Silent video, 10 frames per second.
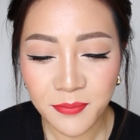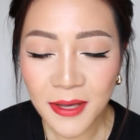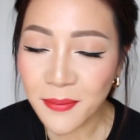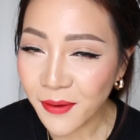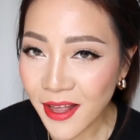
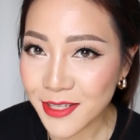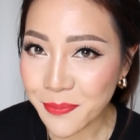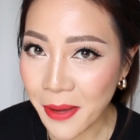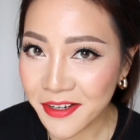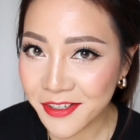people
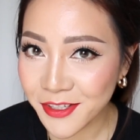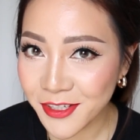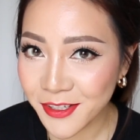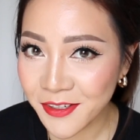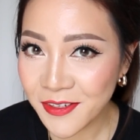expect us
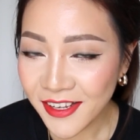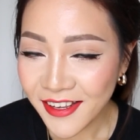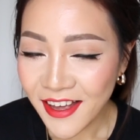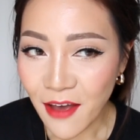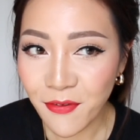to.
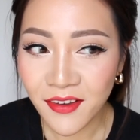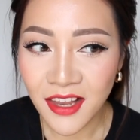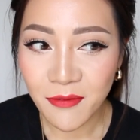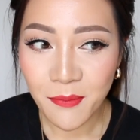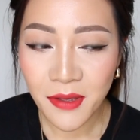I feel
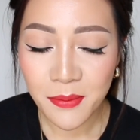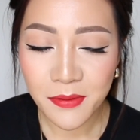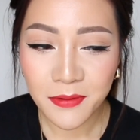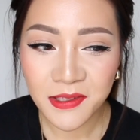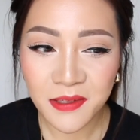like when
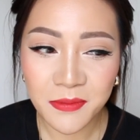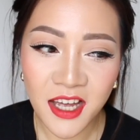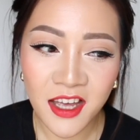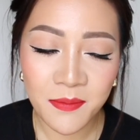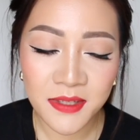people
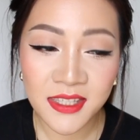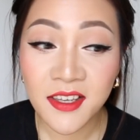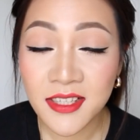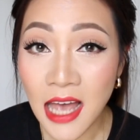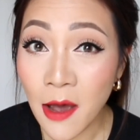sometimes
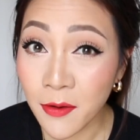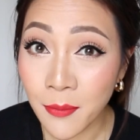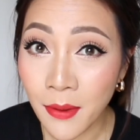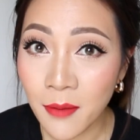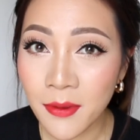see us out and
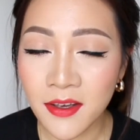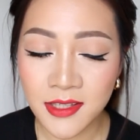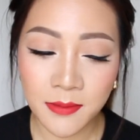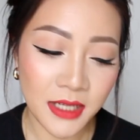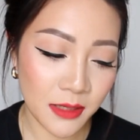about,
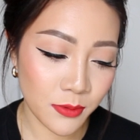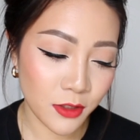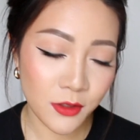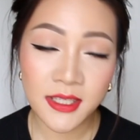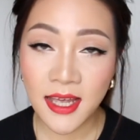because sometimes
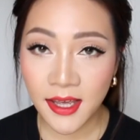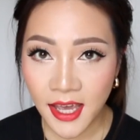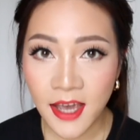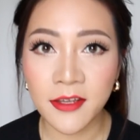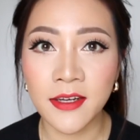we do take
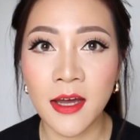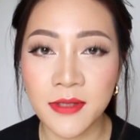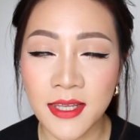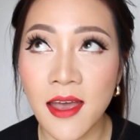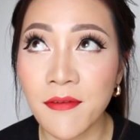Aiden
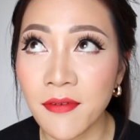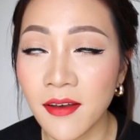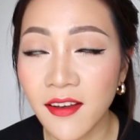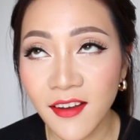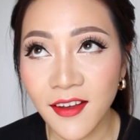out
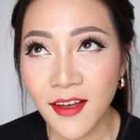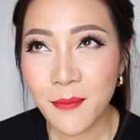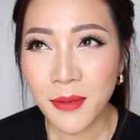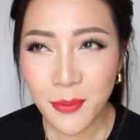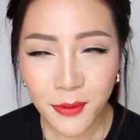together,
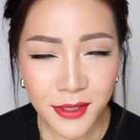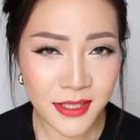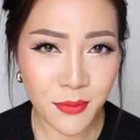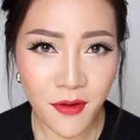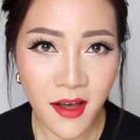people are
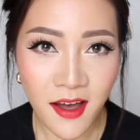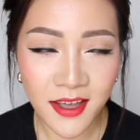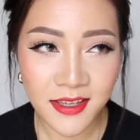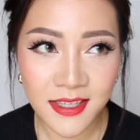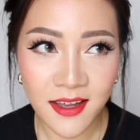
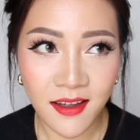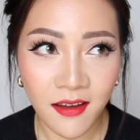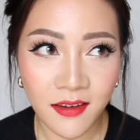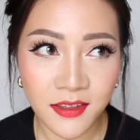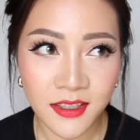surprised,
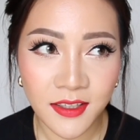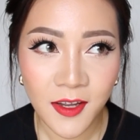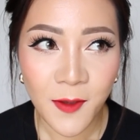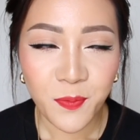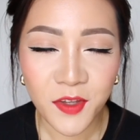and
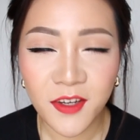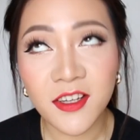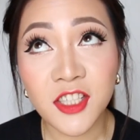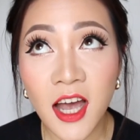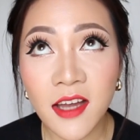You
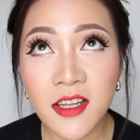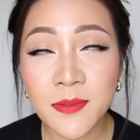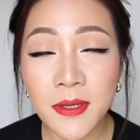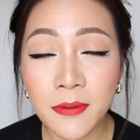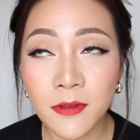know,
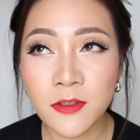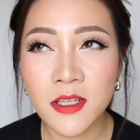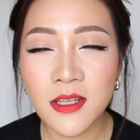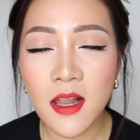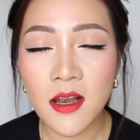Chinese people
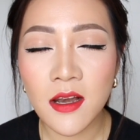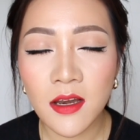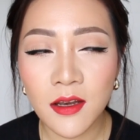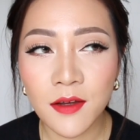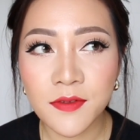just
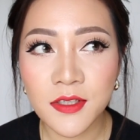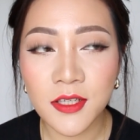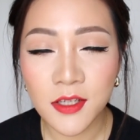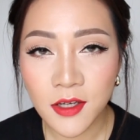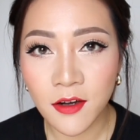love
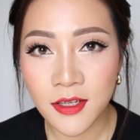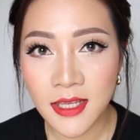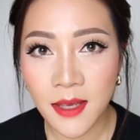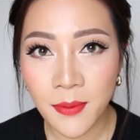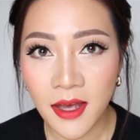to
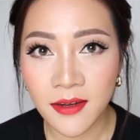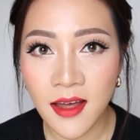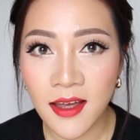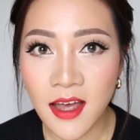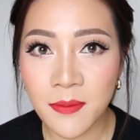gossip
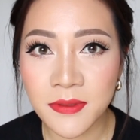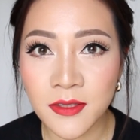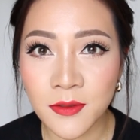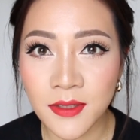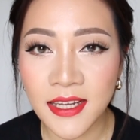and I
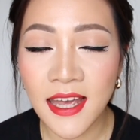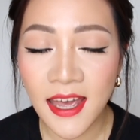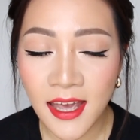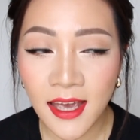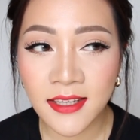absolutely
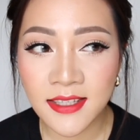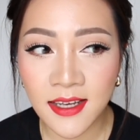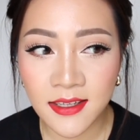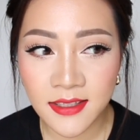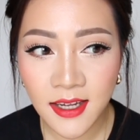hate
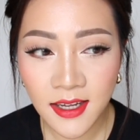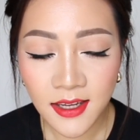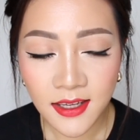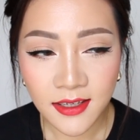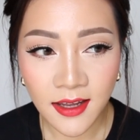it.
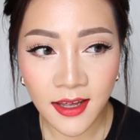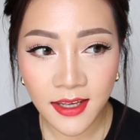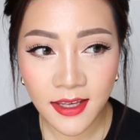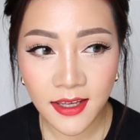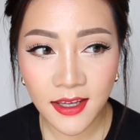
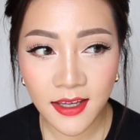Like,